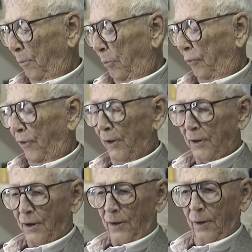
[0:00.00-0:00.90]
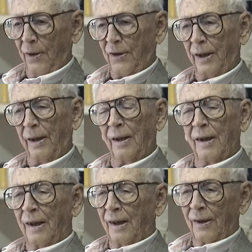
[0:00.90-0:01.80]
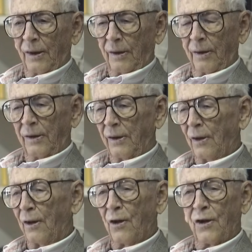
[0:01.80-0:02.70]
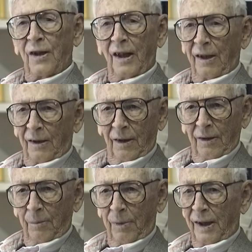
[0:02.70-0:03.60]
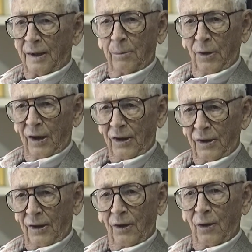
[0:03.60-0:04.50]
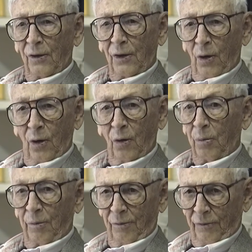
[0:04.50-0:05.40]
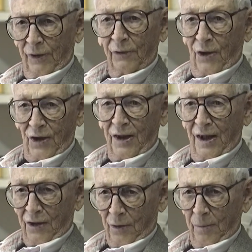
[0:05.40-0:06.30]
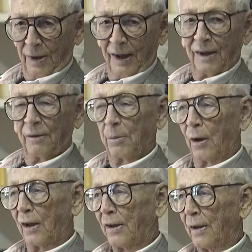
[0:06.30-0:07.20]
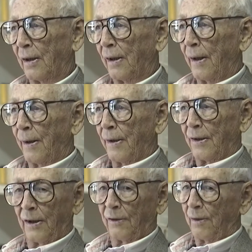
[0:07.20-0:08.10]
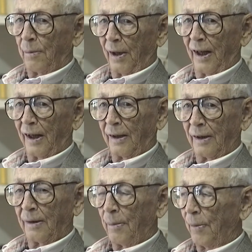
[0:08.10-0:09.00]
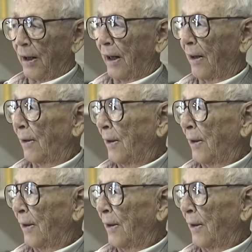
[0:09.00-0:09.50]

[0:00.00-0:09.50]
Phil used to always say, look, you don't understand. The Bank of Boston, uh, the old First National Bank of Boston. It's a different bank now,